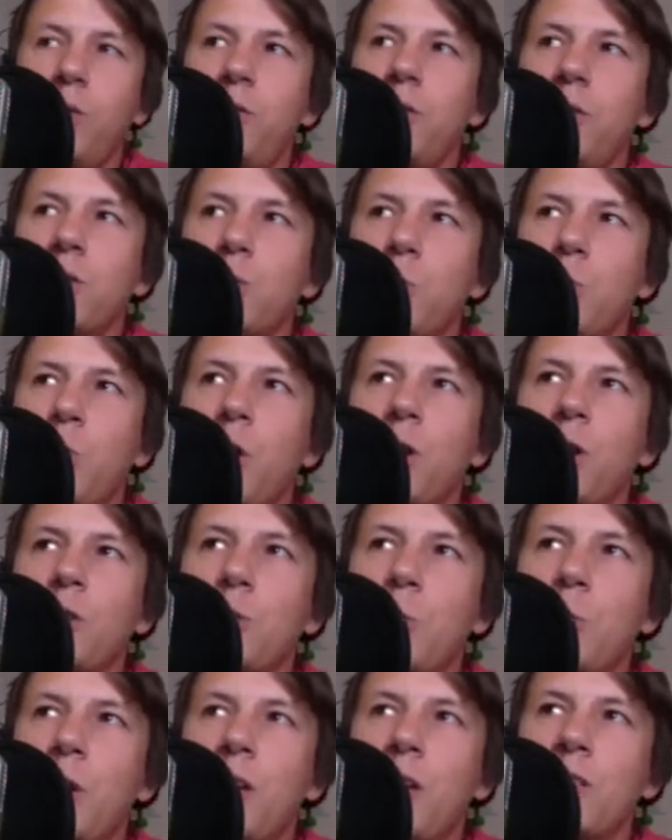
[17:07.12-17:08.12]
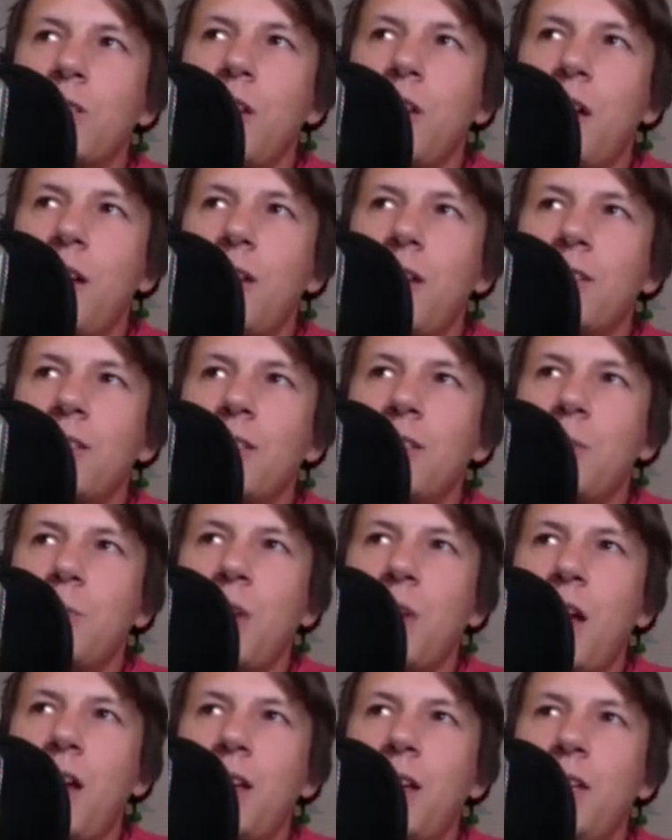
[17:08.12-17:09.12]
this works, but I saw
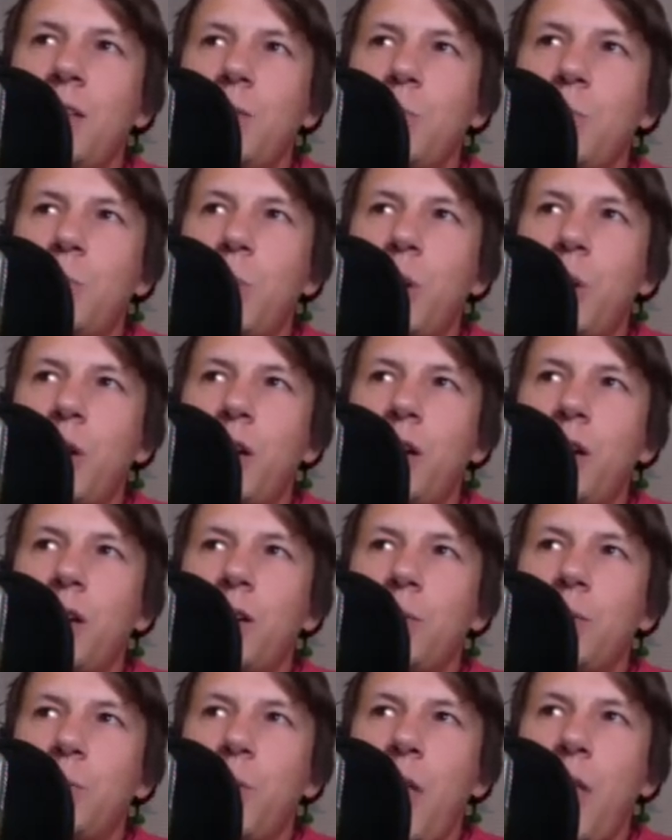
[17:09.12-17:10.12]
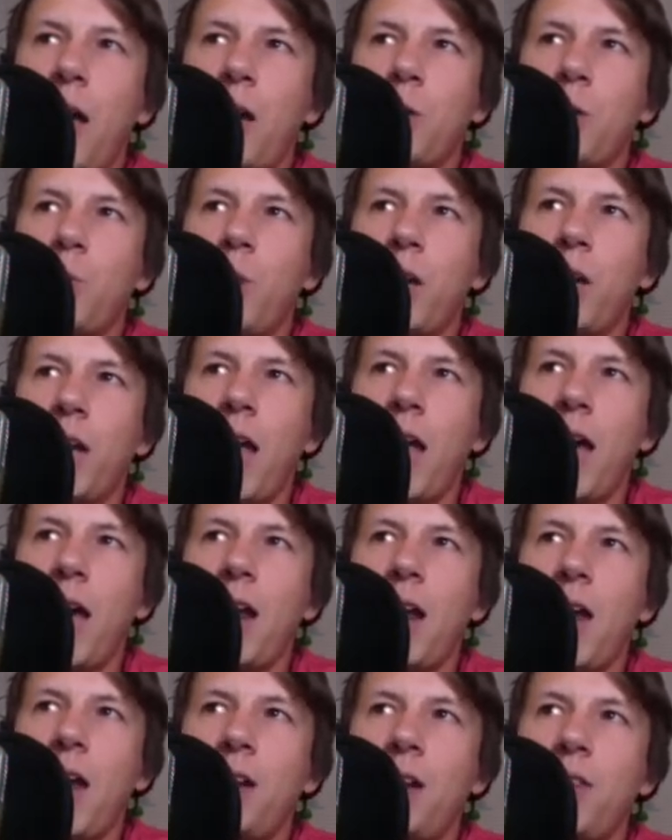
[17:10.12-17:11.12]
some guy, he put a black and white
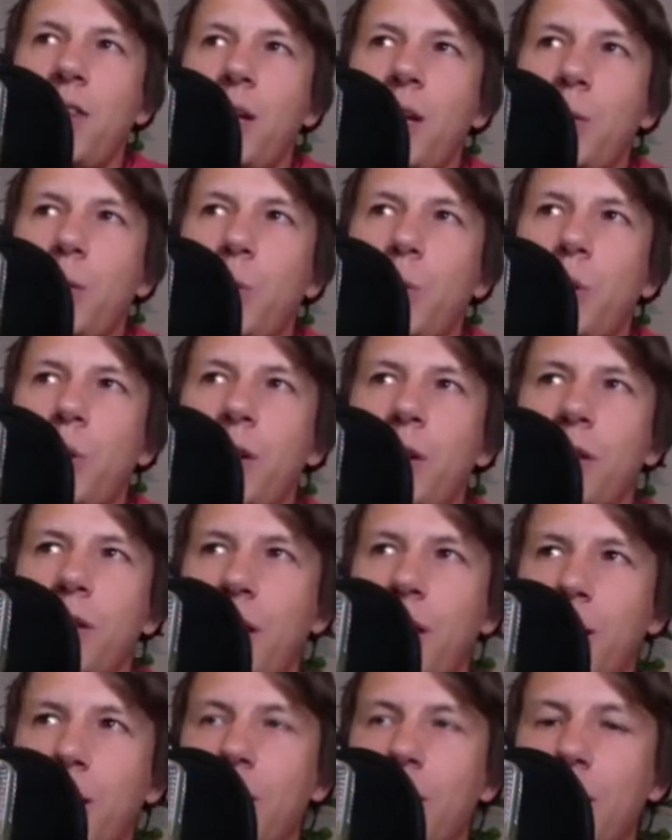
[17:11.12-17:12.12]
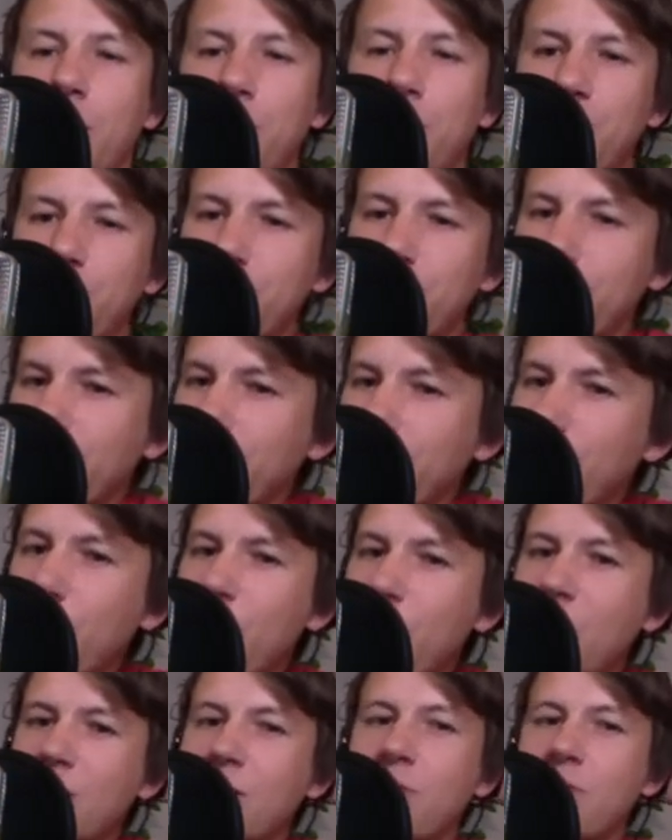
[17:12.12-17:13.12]
hat on and then he put like a
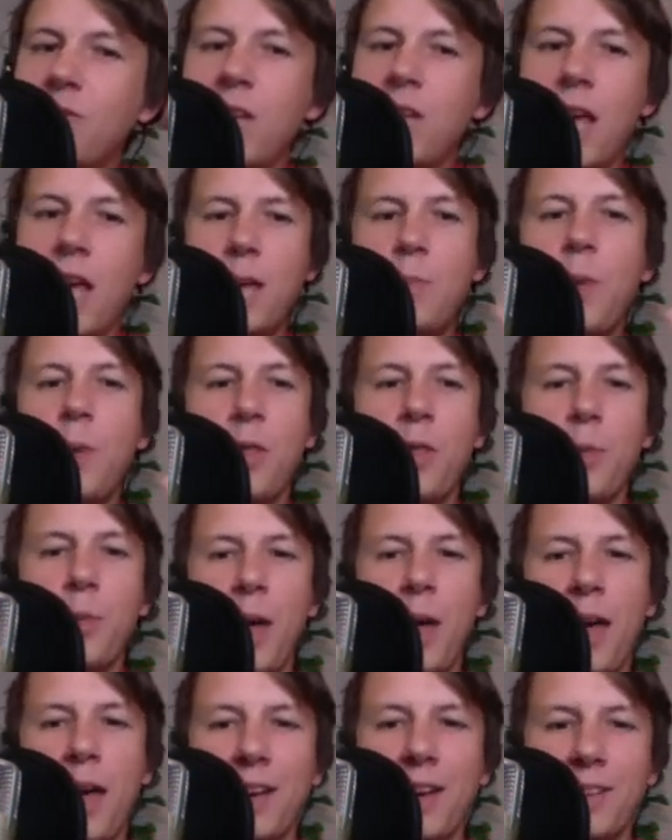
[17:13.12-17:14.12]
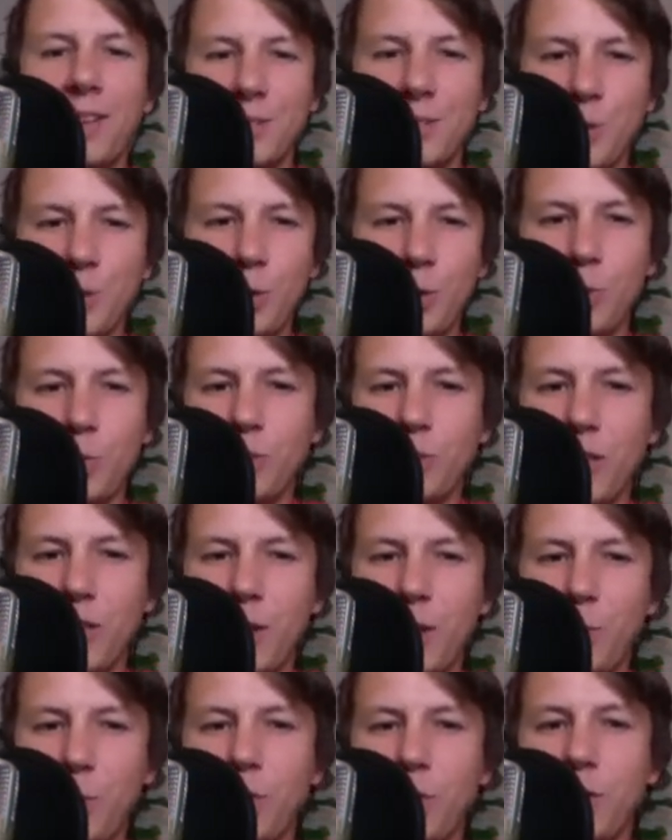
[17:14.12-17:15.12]
piece of tape on the back. So he was
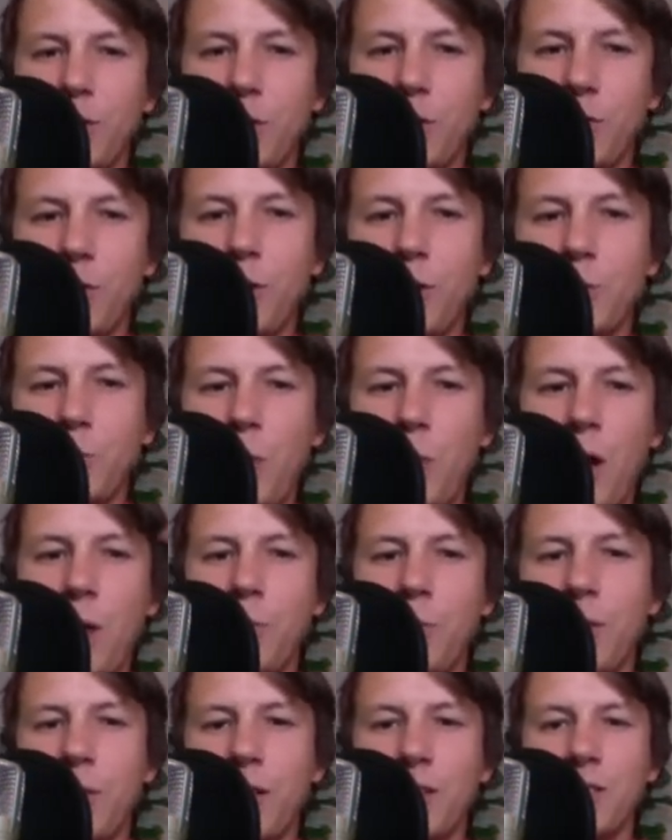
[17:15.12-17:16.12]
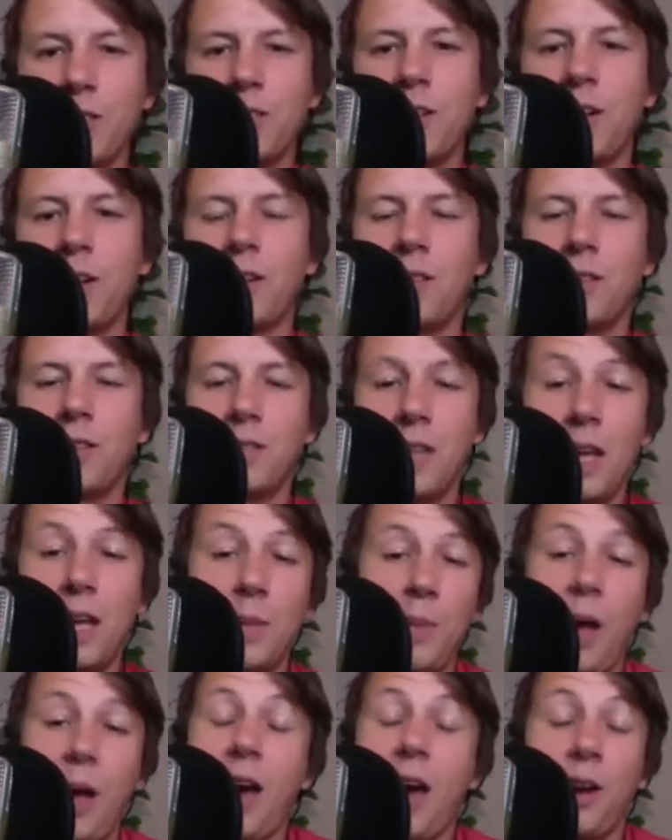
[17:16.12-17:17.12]
saying when the deer flies bomb, they get stuck in the
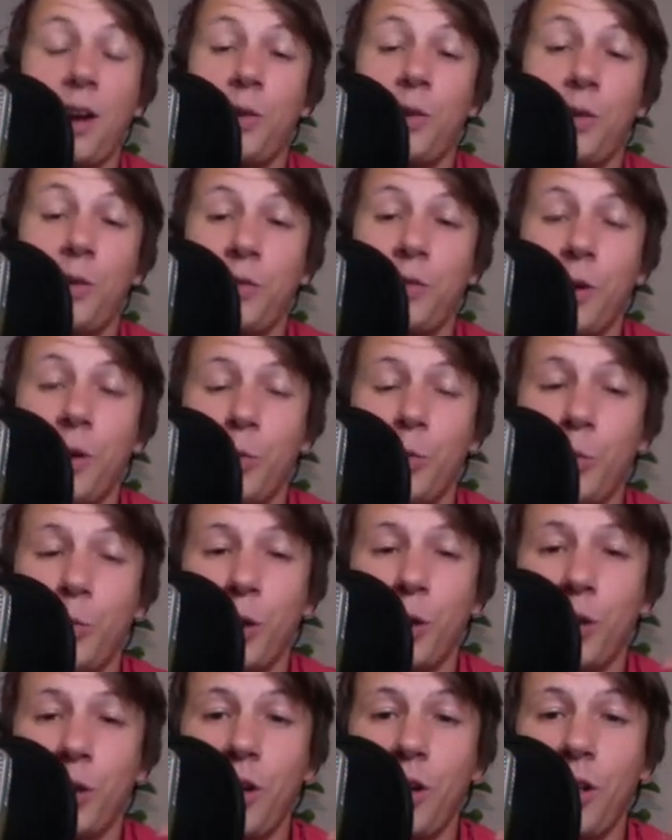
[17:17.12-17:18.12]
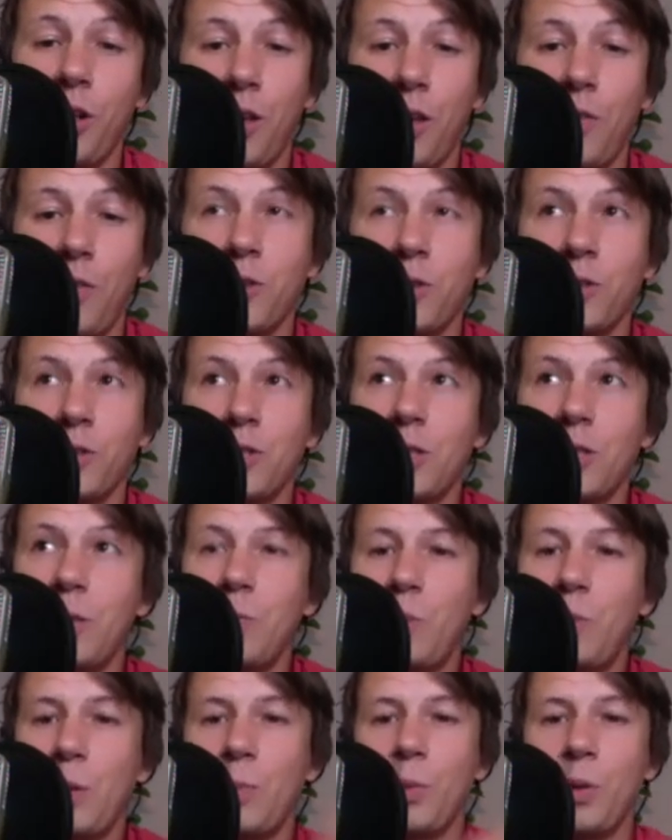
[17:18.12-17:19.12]
tape. I don't know if that would work at all. I've also
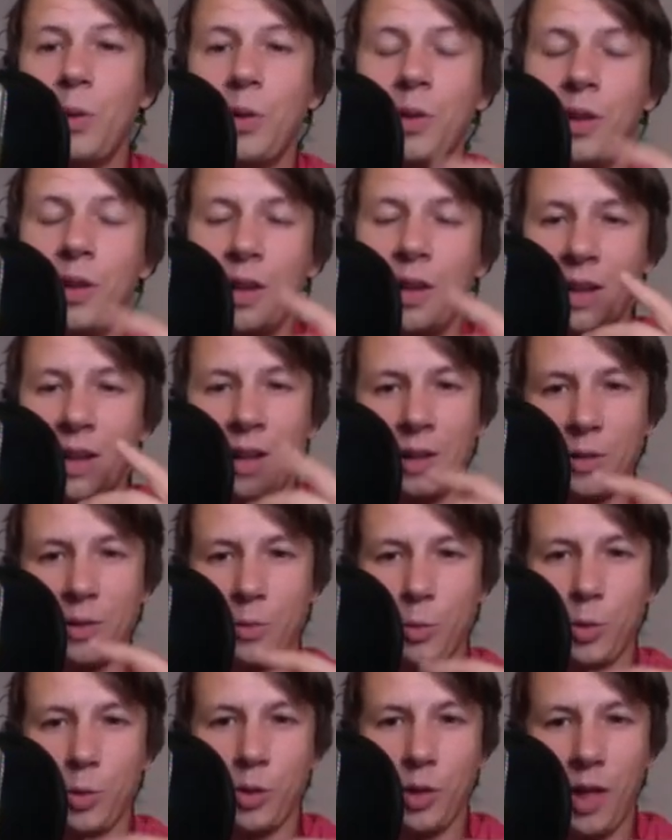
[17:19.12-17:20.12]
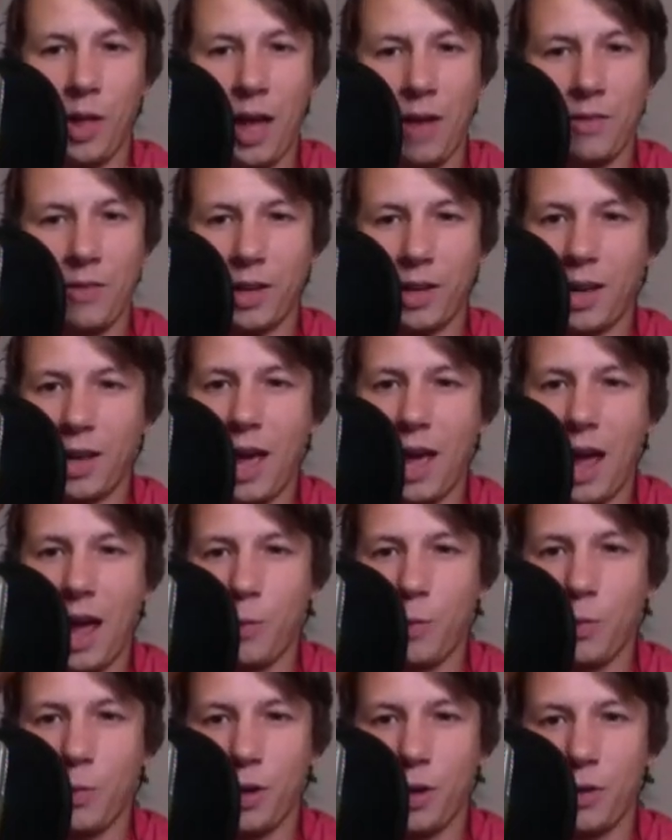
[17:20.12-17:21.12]
seen people where they'll have like a
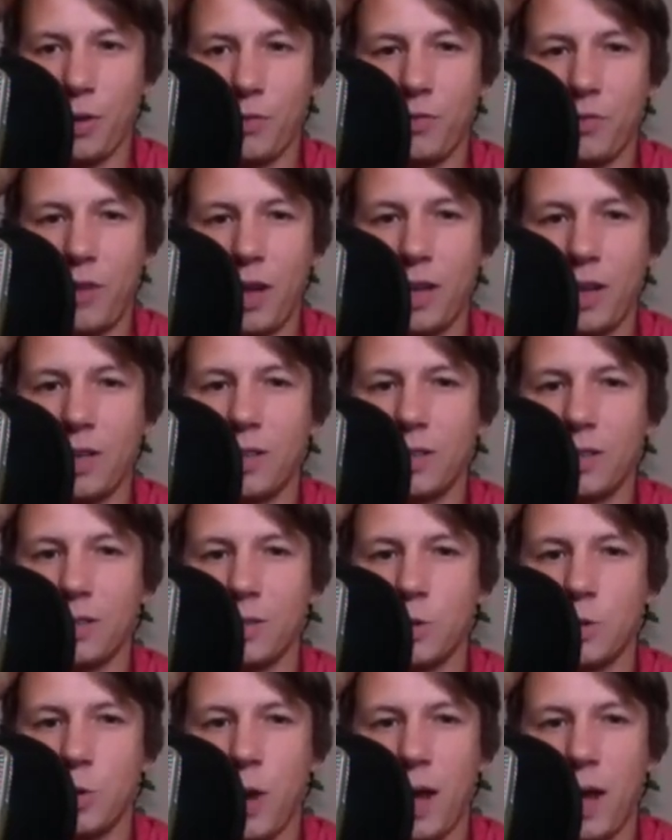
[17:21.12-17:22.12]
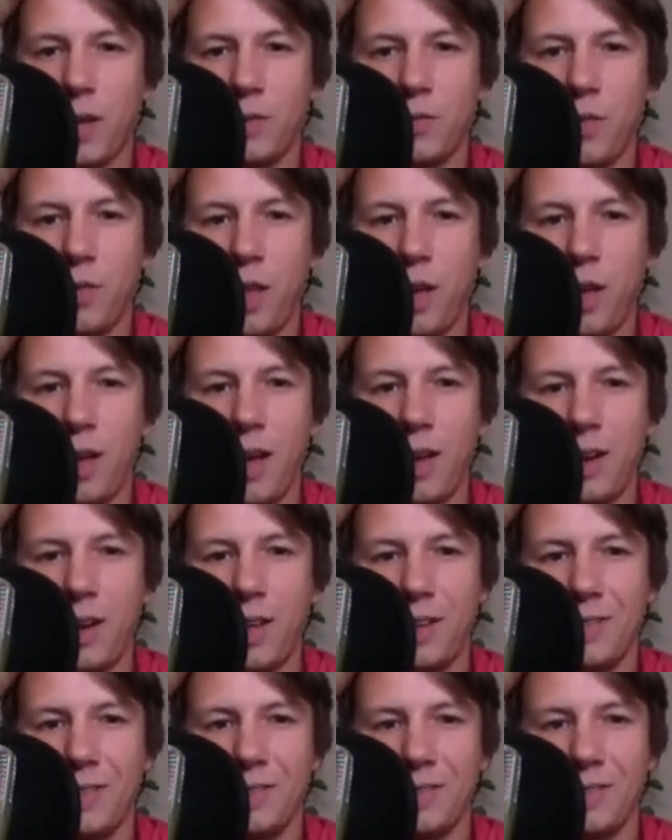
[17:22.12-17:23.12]
hat with like a fake dragonfly on
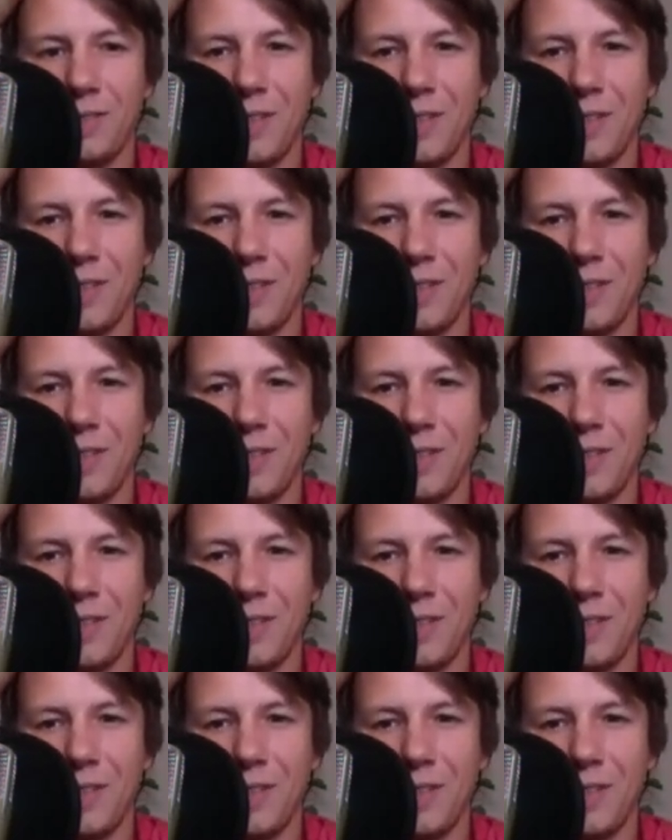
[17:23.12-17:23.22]
it.